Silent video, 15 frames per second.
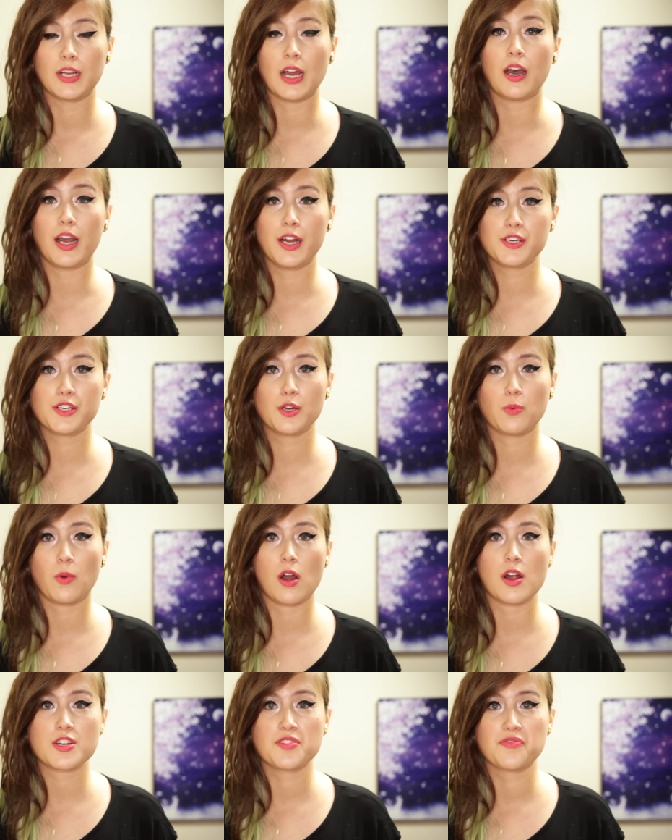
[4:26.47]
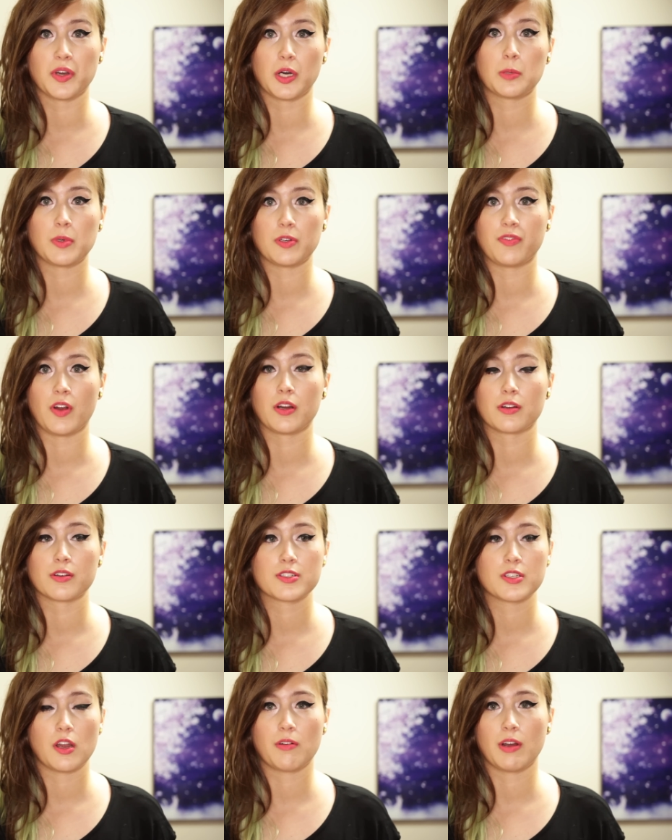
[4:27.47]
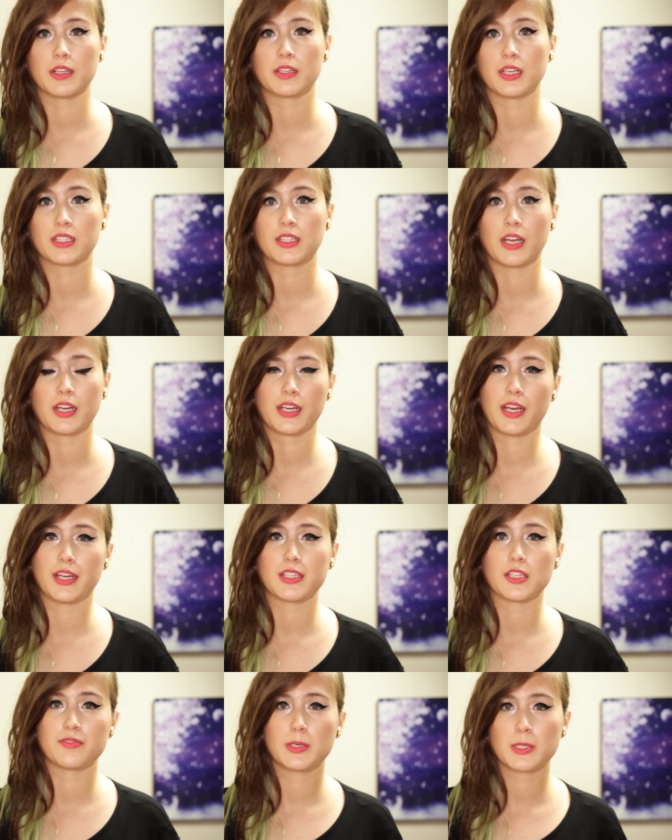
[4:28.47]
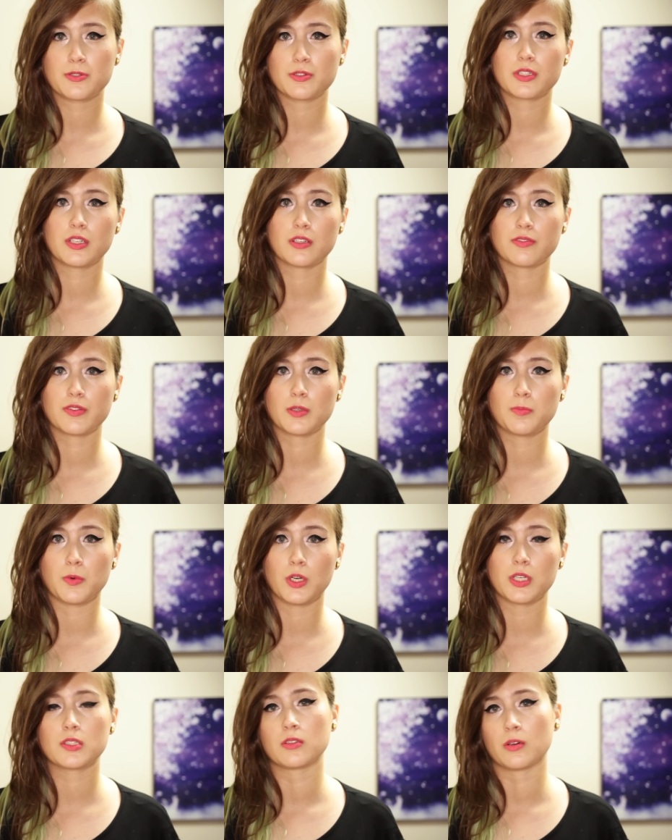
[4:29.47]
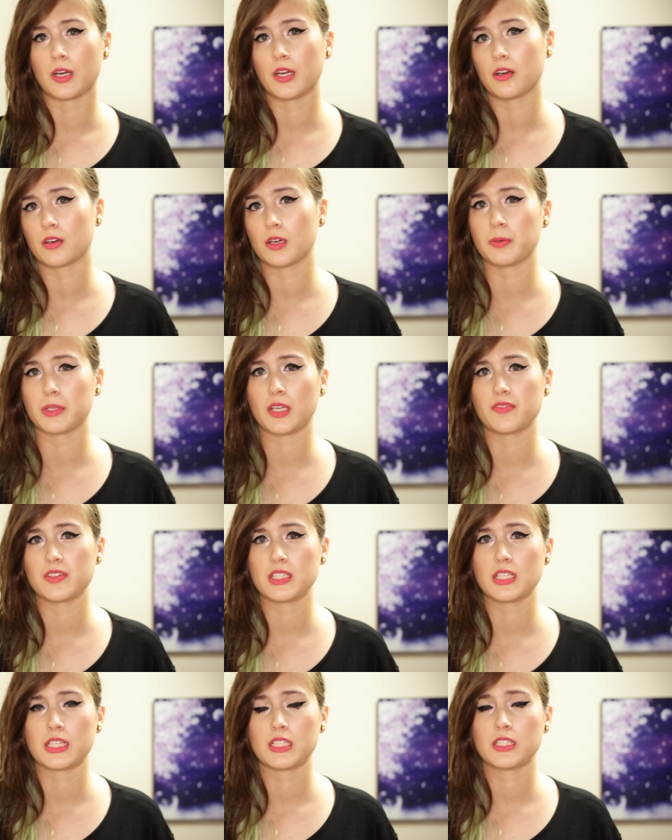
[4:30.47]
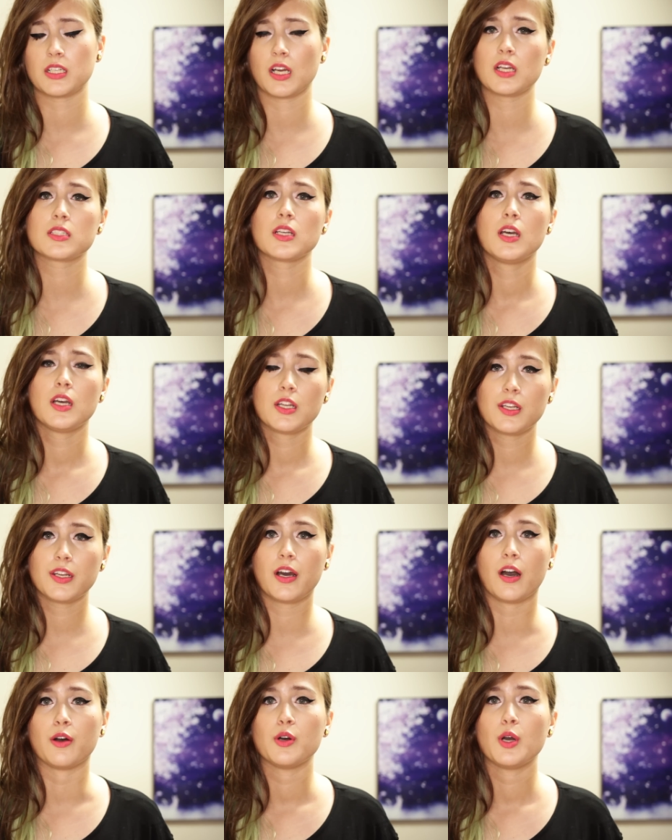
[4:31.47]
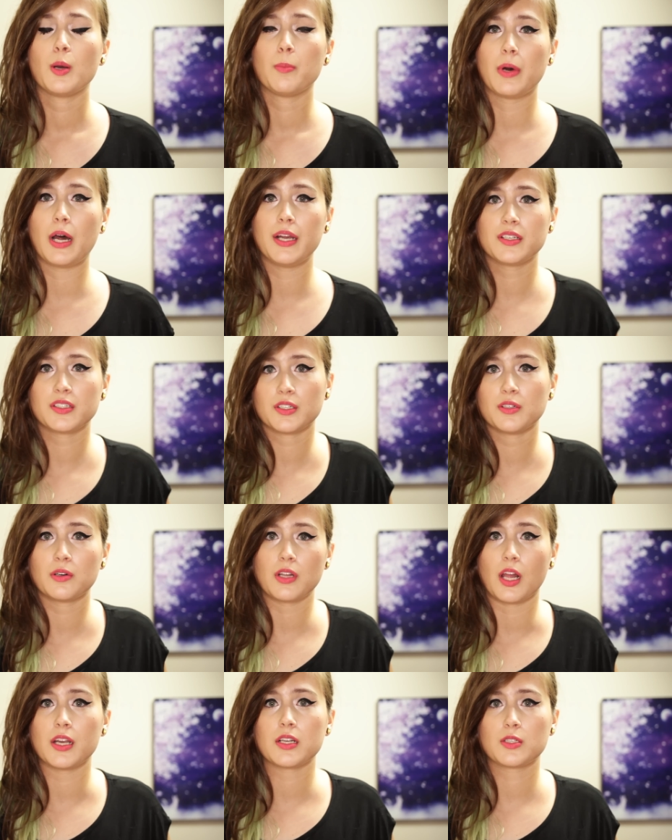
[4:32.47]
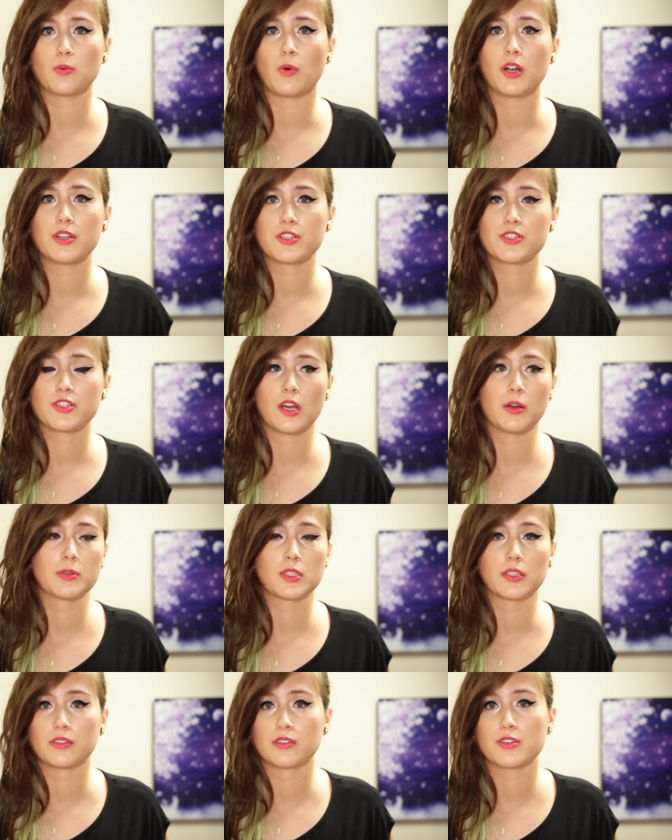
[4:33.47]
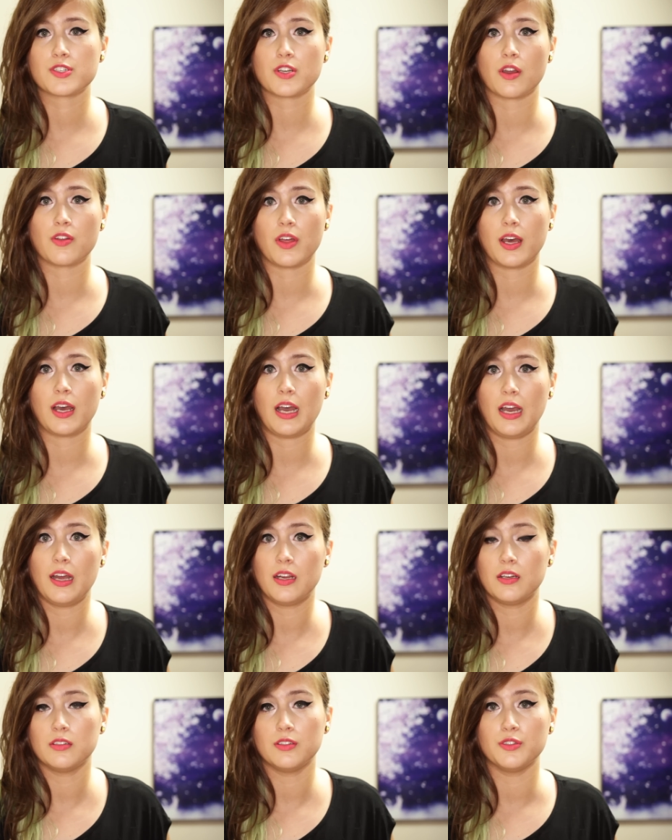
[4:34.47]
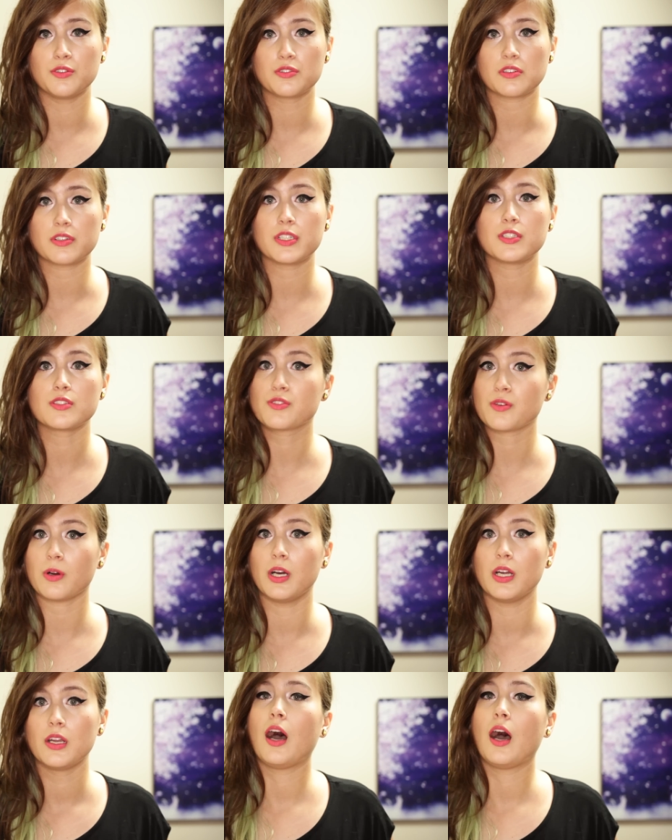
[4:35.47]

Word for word: Now I do watch Philip DeFranco's show. I think that he has some interesting viewpoints. Do I agree with everything he says? No, but I do like to watch the show. It's a new show that I usually enjoy.